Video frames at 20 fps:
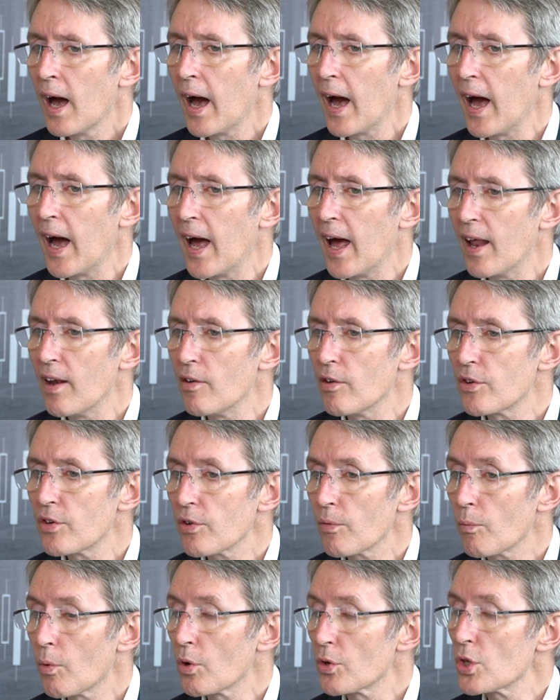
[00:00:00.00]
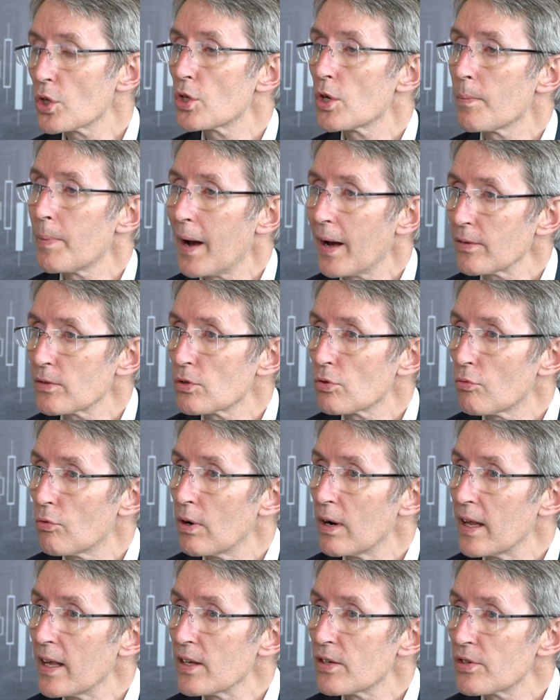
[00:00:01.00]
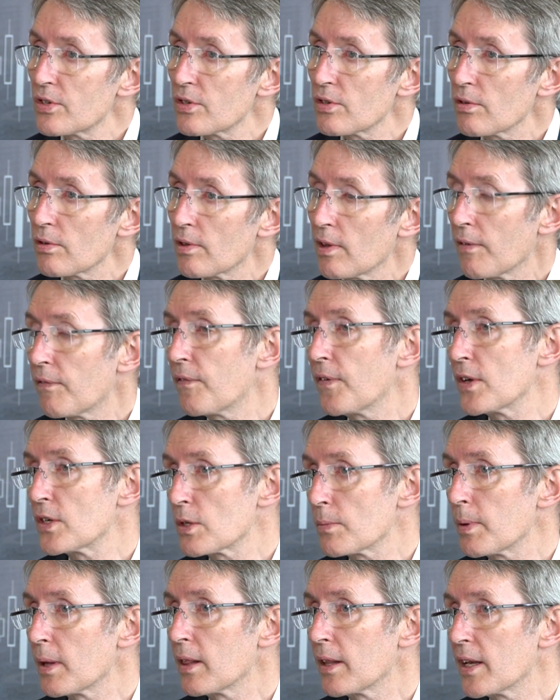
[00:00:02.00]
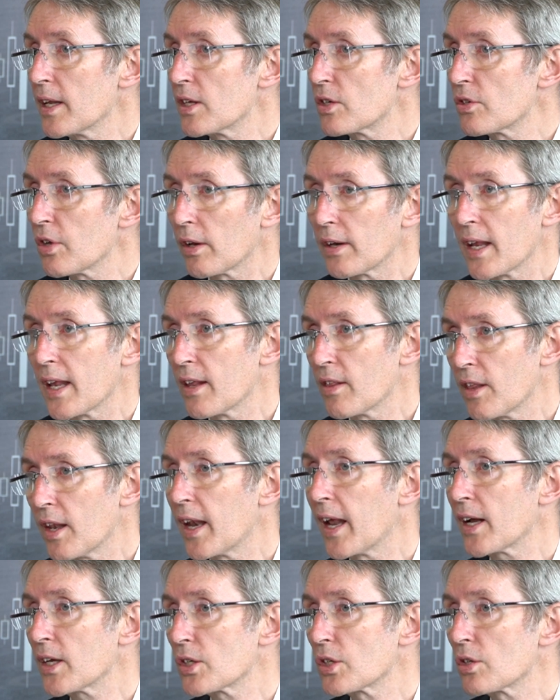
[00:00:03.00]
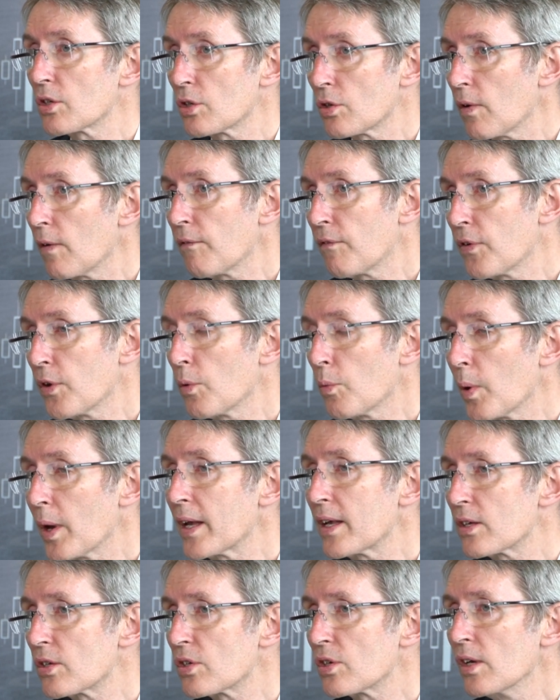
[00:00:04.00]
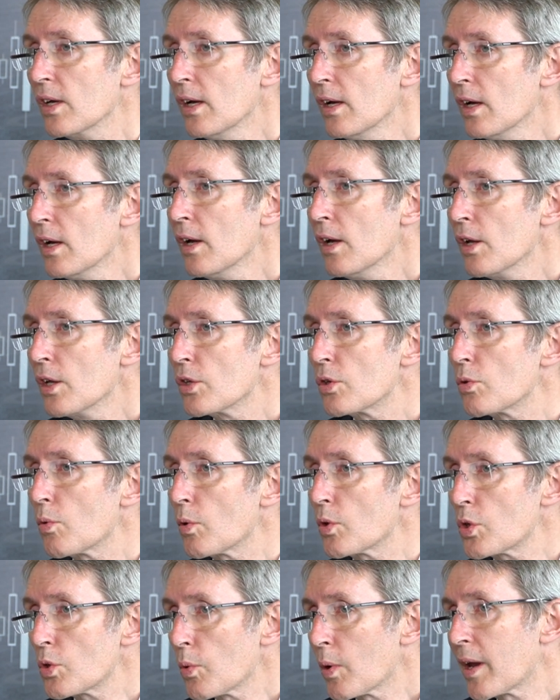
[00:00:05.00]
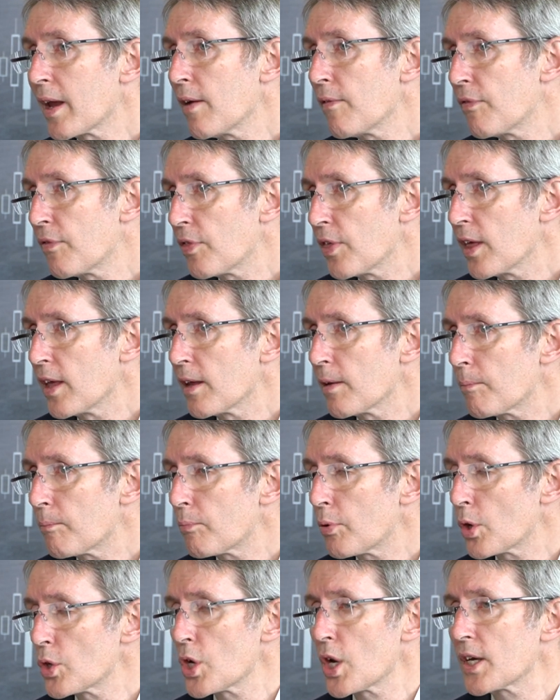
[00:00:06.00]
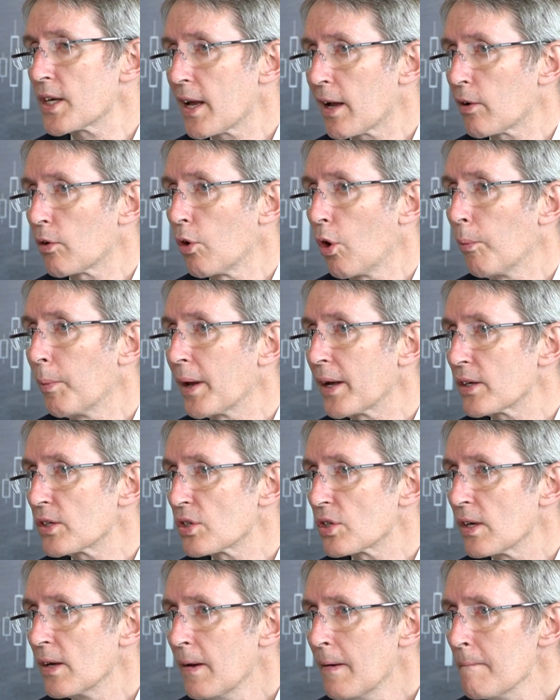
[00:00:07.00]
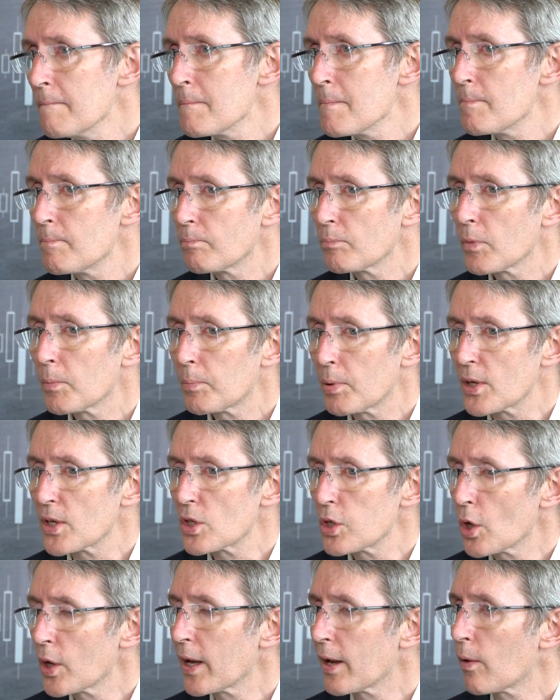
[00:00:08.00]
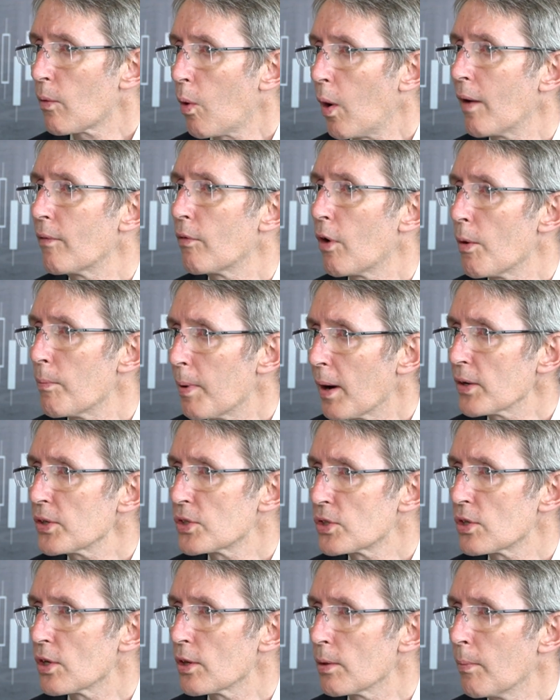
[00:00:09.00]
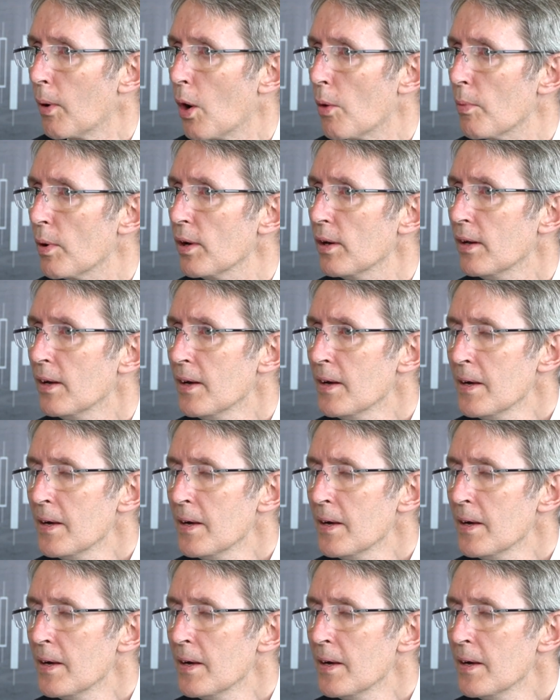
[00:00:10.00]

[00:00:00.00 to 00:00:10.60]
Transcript: and we're just about to release the feasibility study in the next few weeks, which will give the project economics, but it's looking quite robust at the moment.